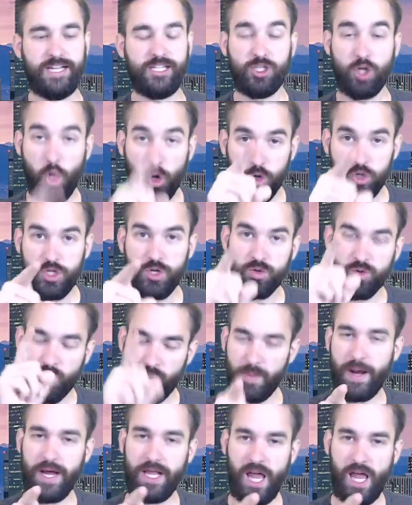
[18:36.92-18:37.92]
I told you it was
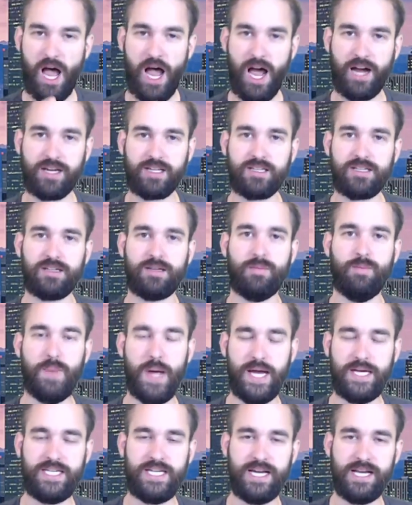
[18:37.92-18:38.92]
one of my locks.
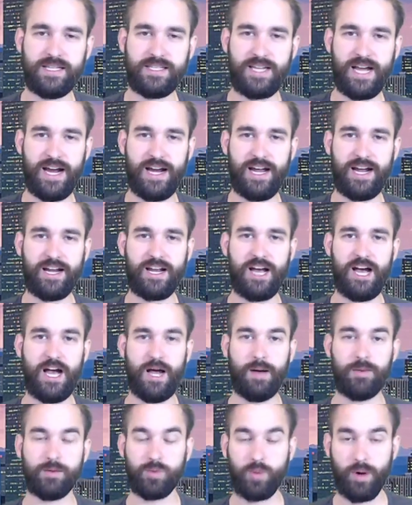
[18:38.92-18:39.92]

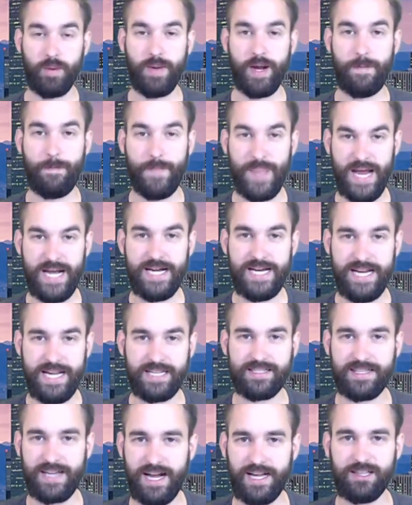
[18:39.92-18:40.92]
BetDSI.com. One of my
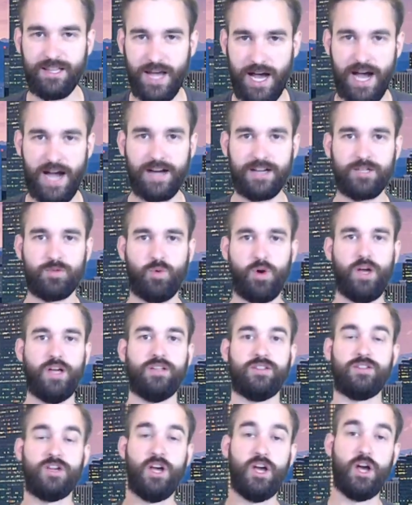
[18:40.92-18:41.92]
BetDSI locks
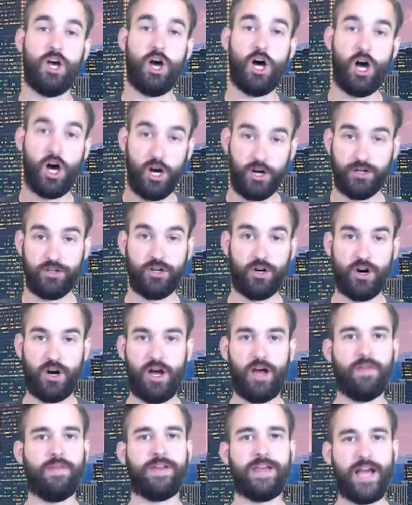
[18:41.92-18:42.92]
was
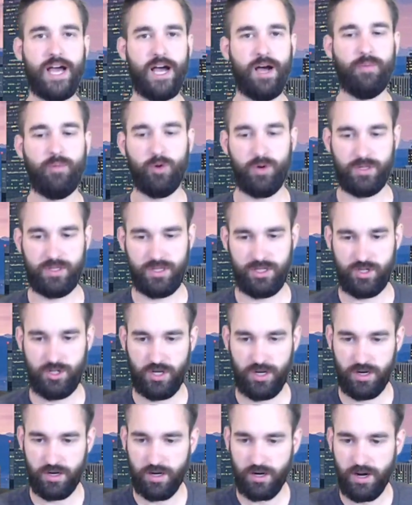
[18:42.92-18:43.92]
under on the Cowboys
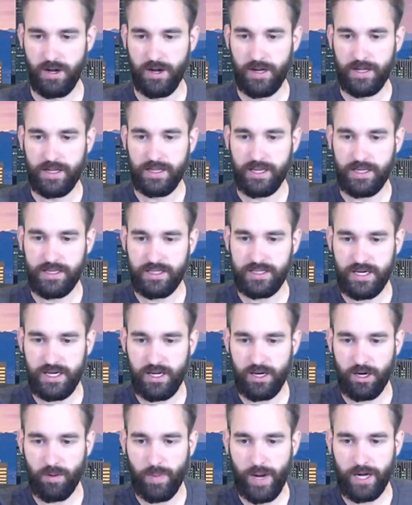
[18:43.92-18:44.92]
this year. Let's
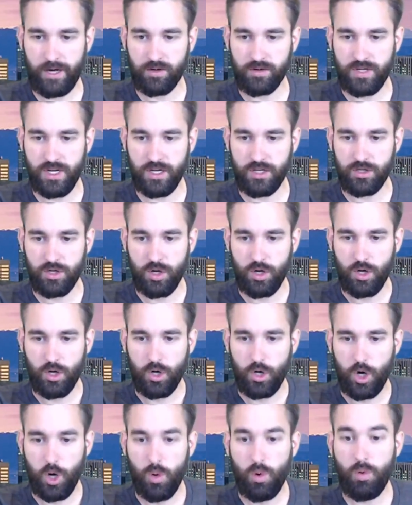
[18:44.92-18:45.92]
see here. Michael says,
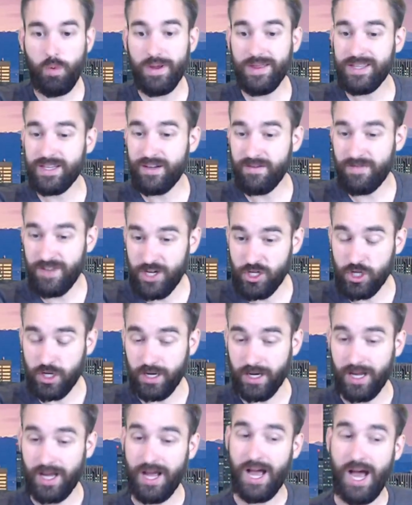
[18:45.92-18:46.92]
who will win the
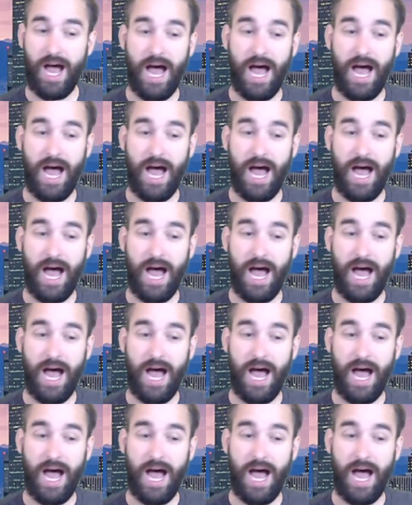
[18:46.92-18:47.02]
division?